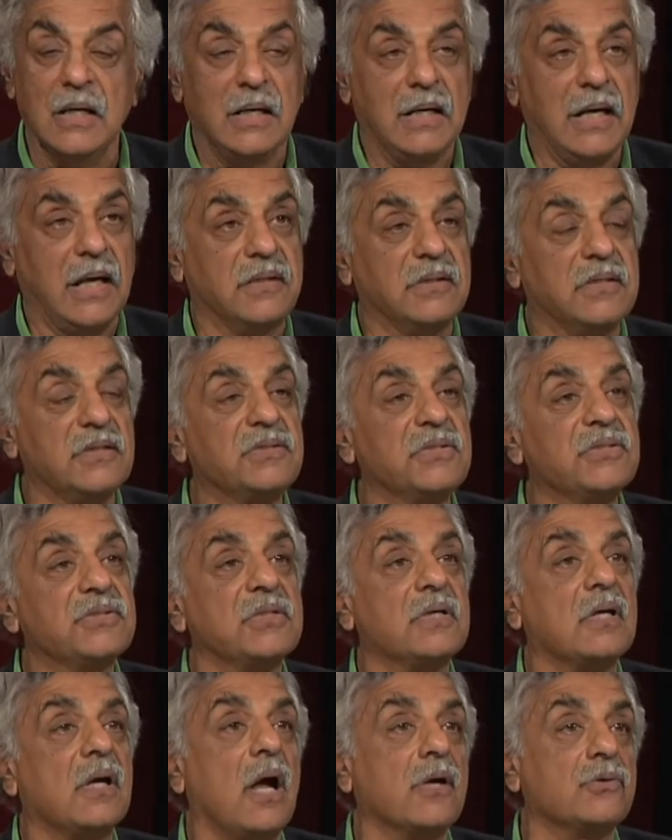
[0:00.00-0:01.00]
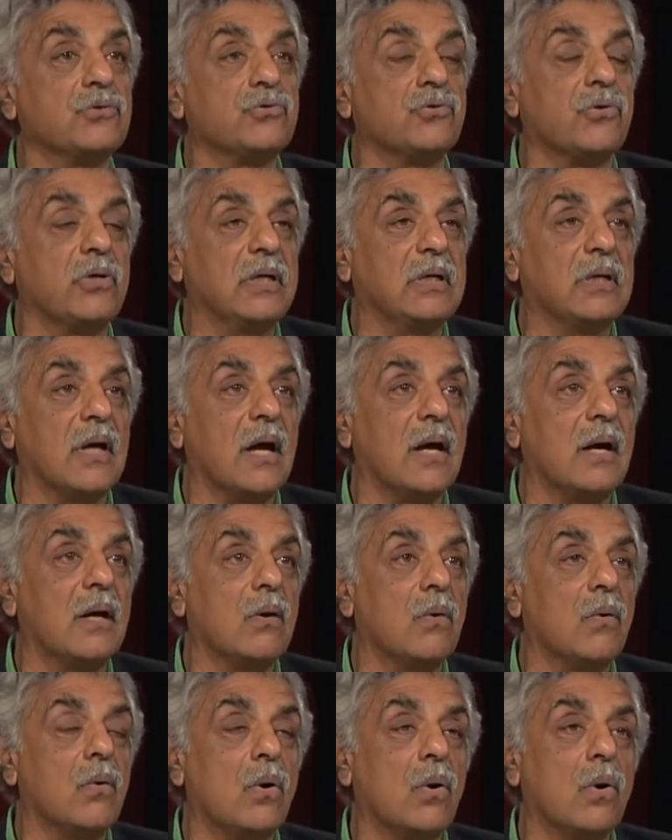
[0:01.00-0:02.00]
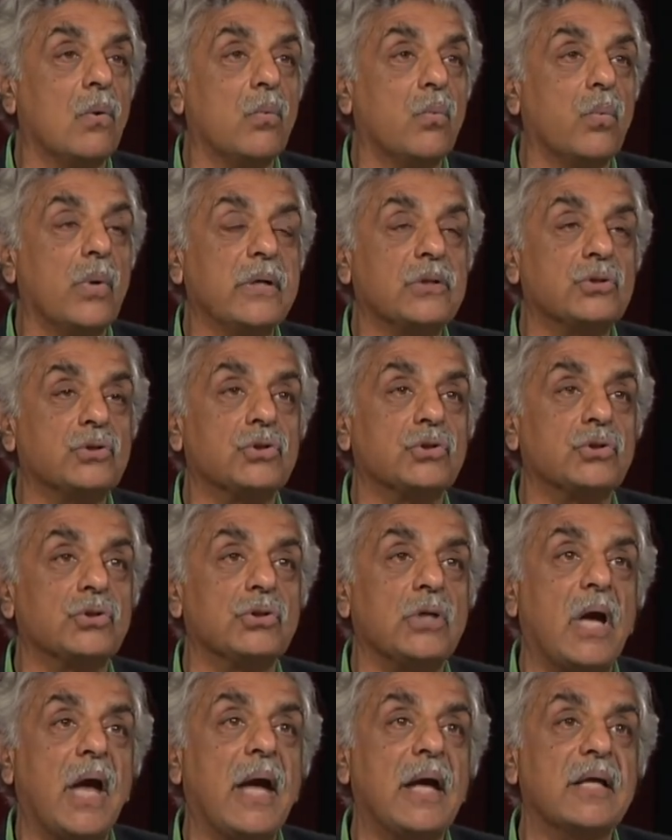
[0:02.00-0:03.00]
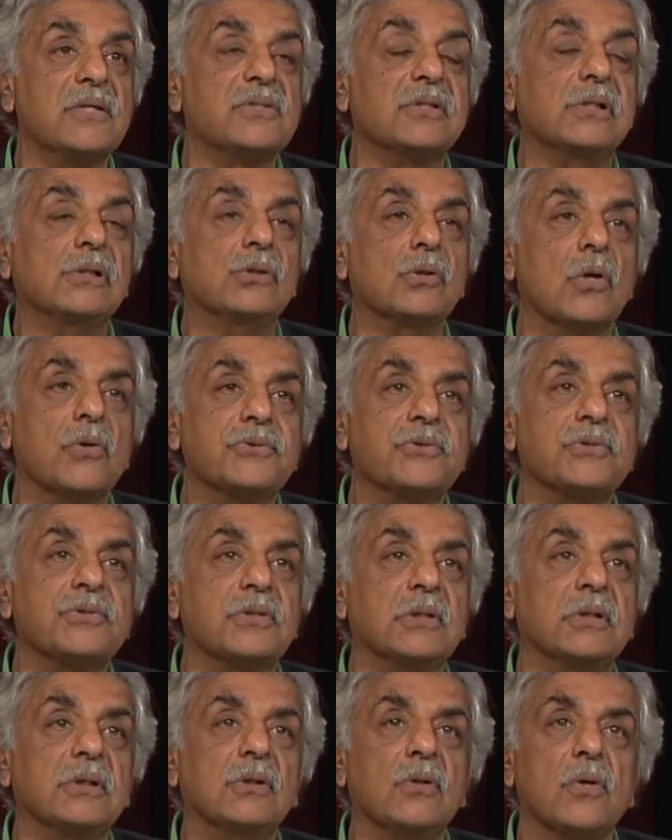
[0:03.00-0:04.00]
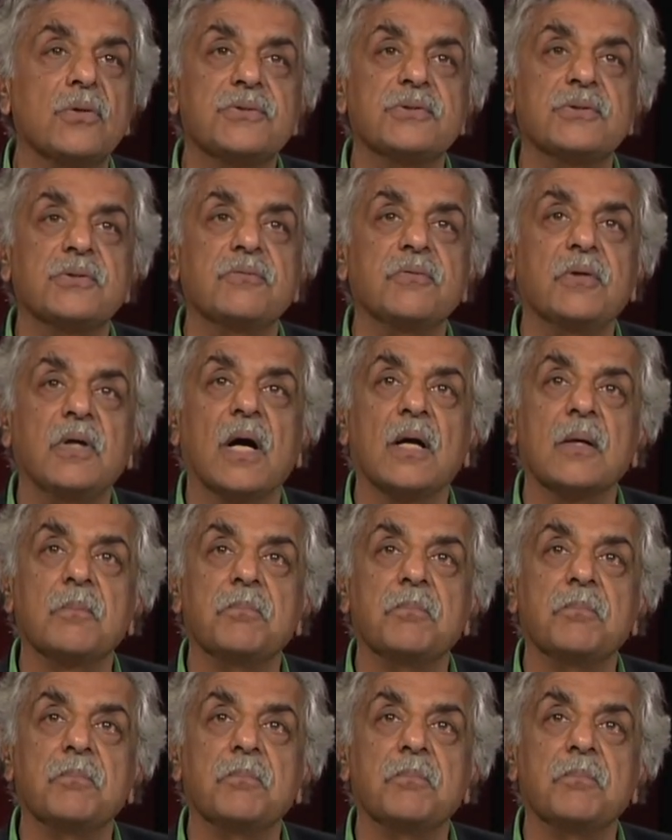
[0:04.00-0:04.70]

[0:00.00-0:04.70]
And this is a country now which has lots and lots of young